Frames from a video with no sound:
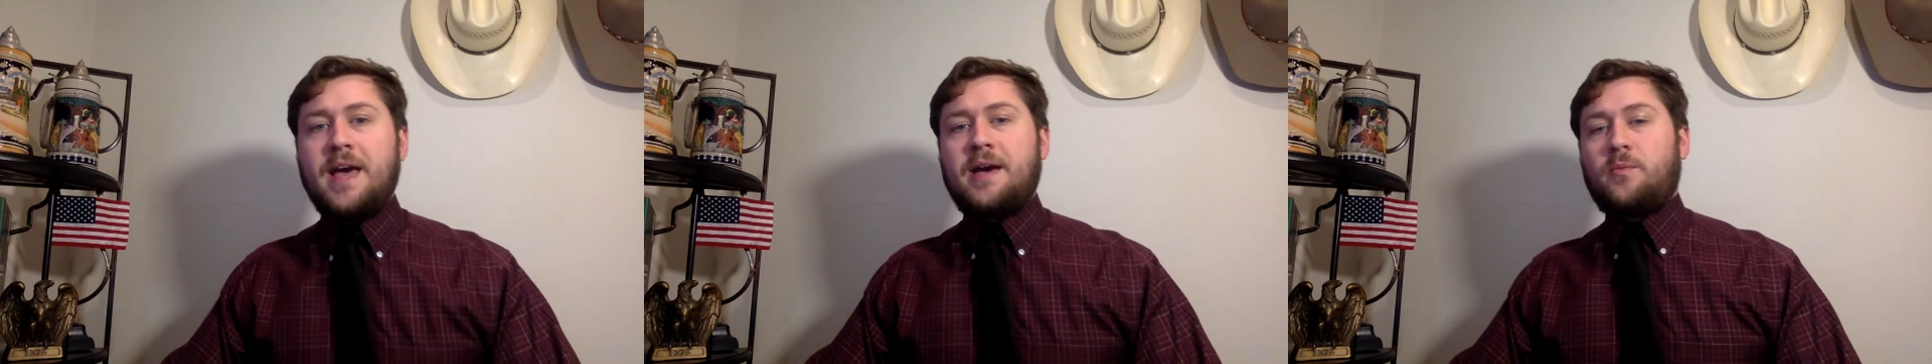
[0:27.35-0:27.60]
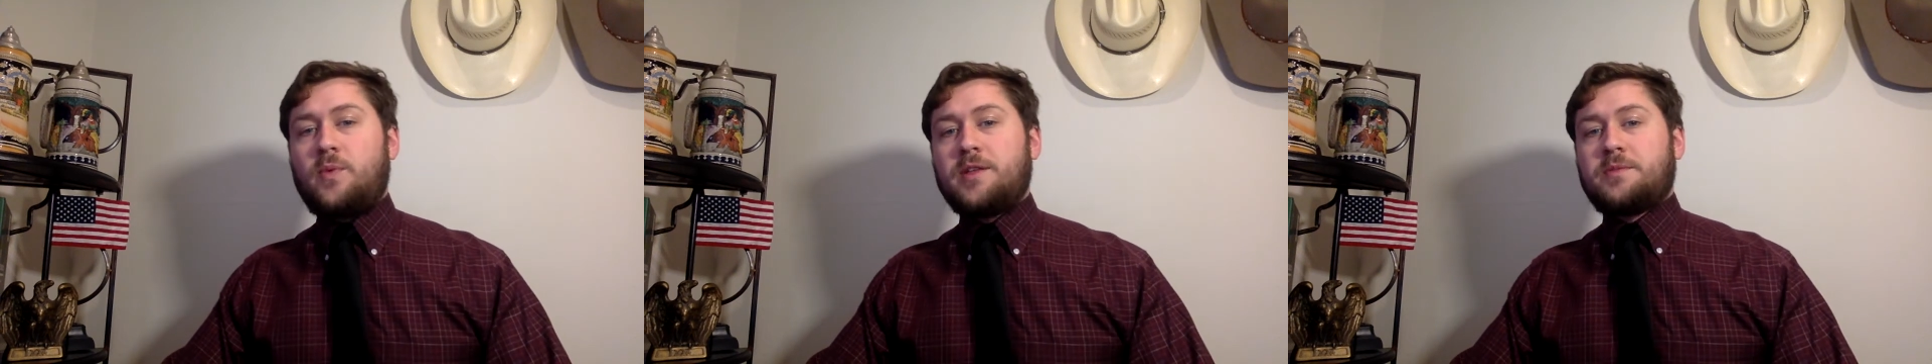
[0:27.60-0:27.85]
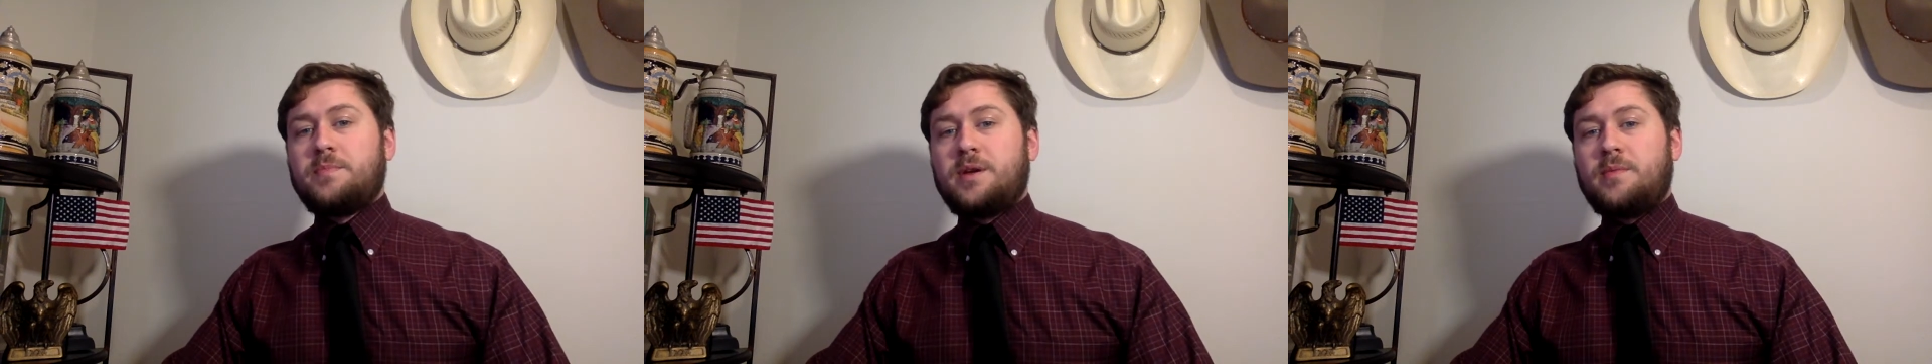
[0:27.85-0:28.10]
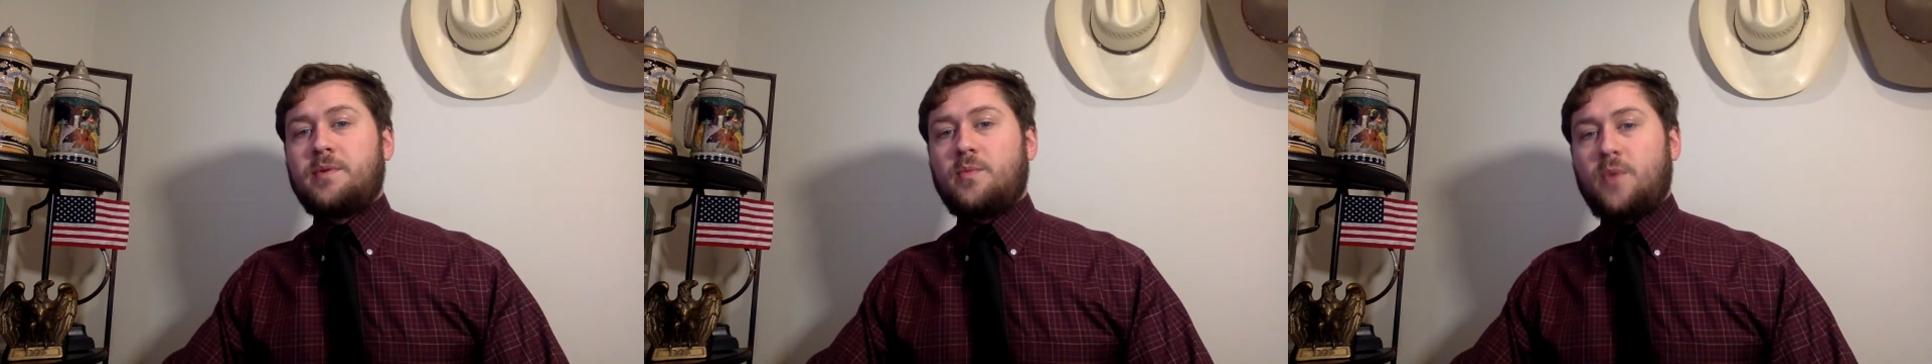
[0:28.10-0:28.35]
with
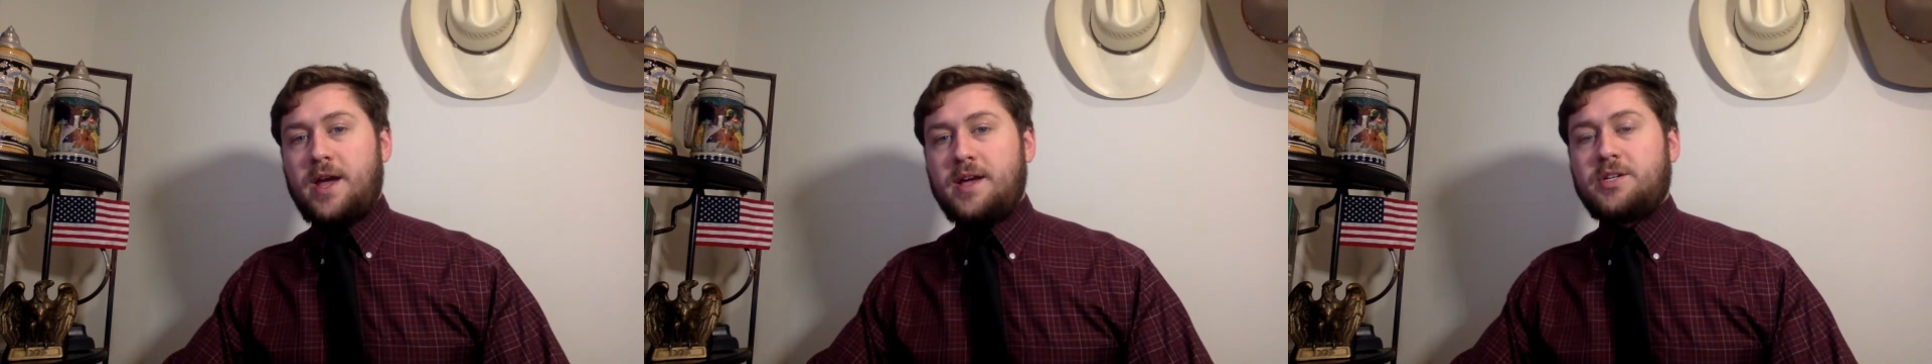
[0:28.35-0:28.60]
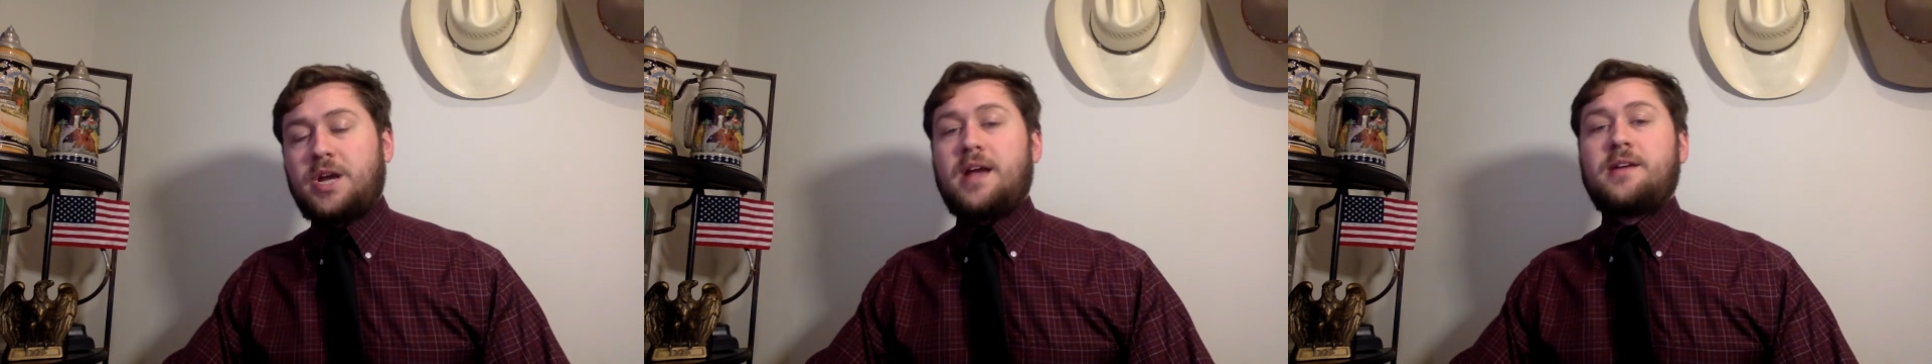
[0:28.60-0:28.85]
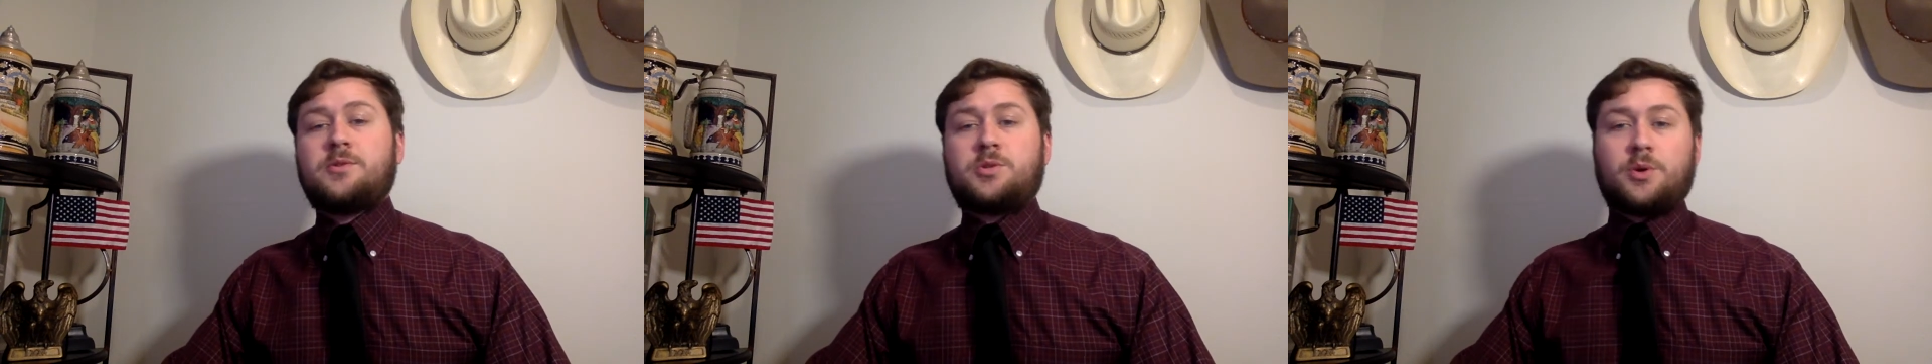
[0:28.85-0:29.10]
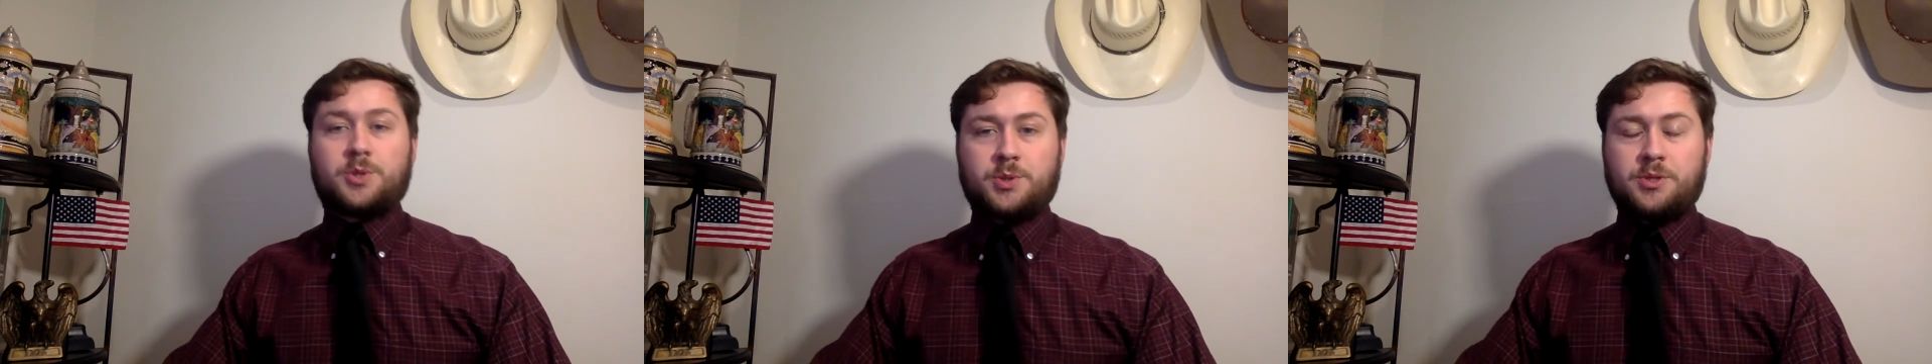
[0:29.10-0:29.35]
minimum wage and
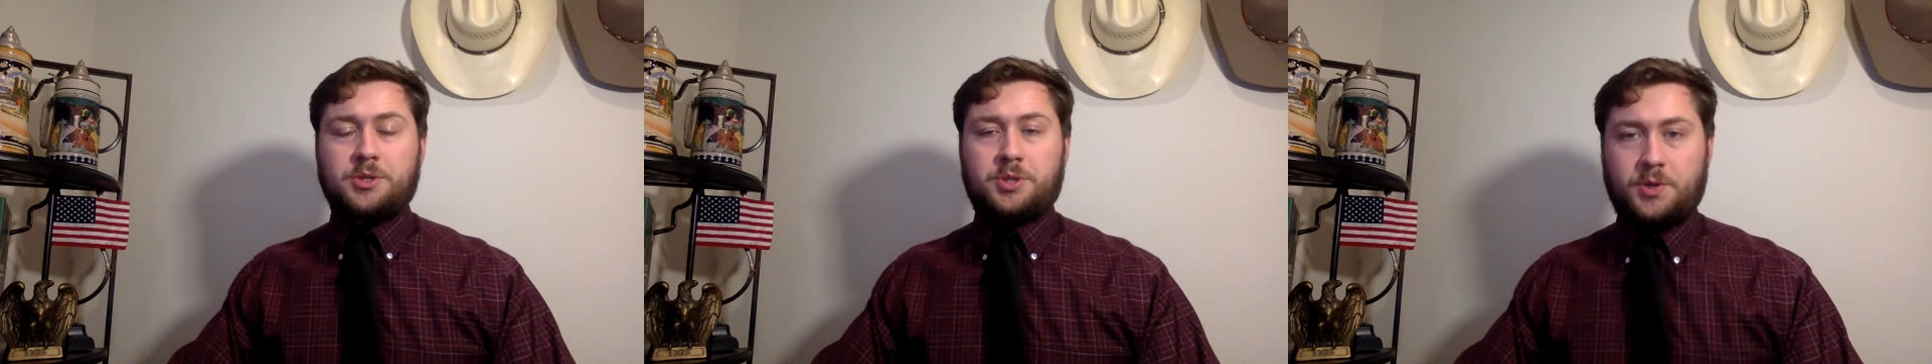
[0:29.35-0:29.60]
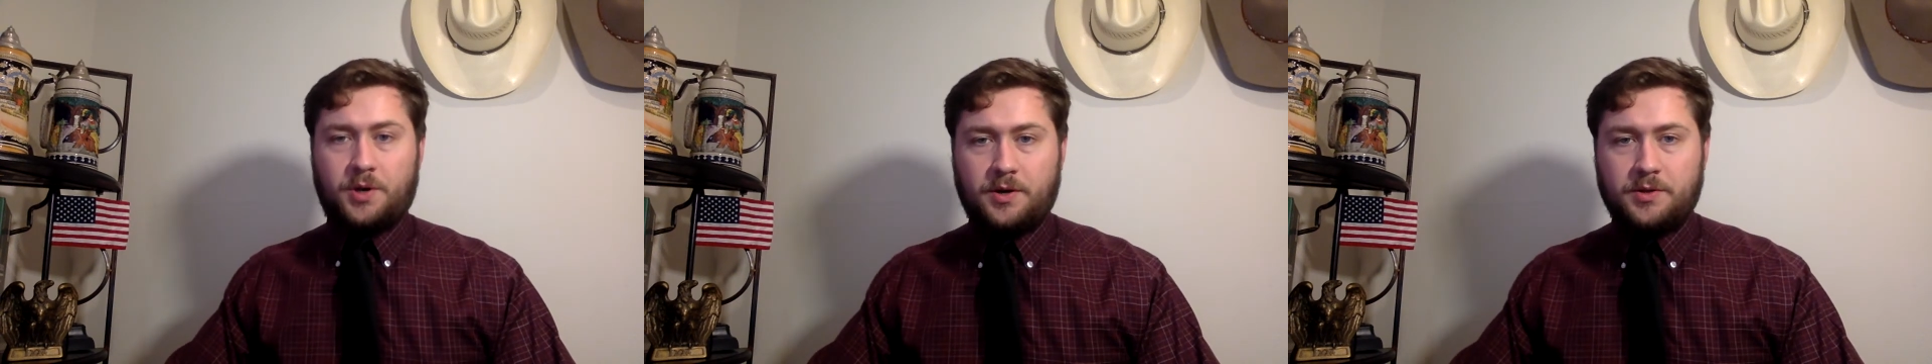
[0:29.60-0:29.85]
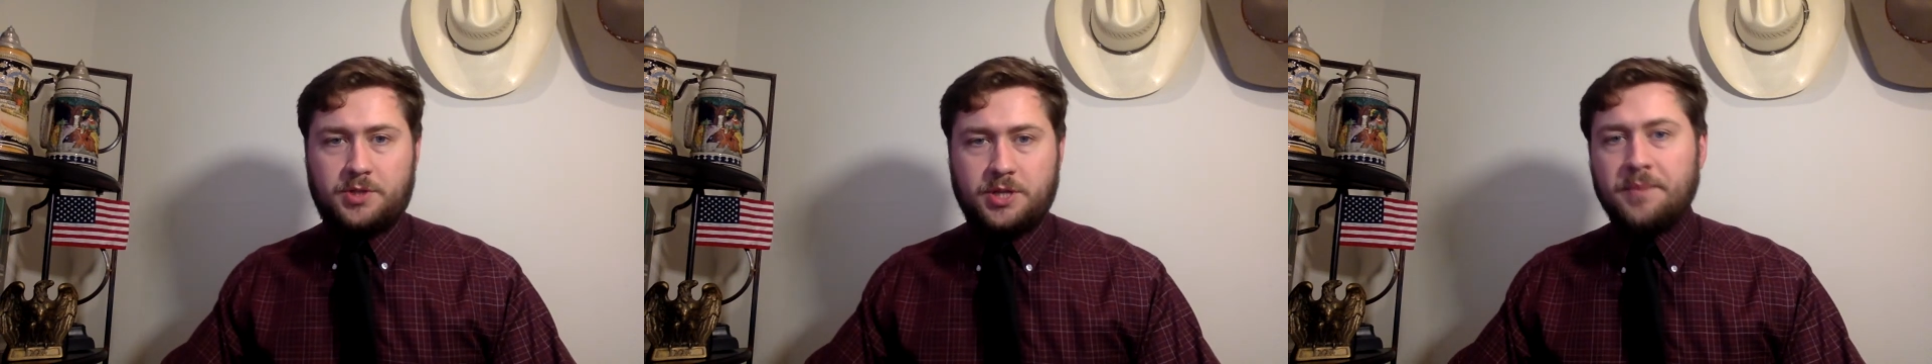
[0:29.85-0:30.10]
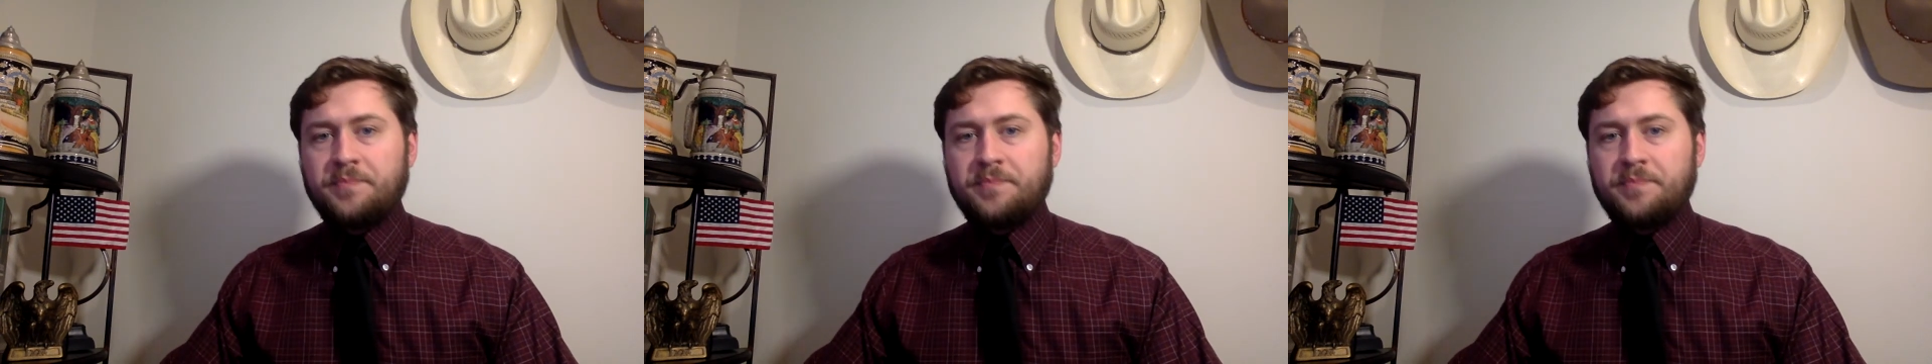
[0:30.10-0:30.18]
social insurance.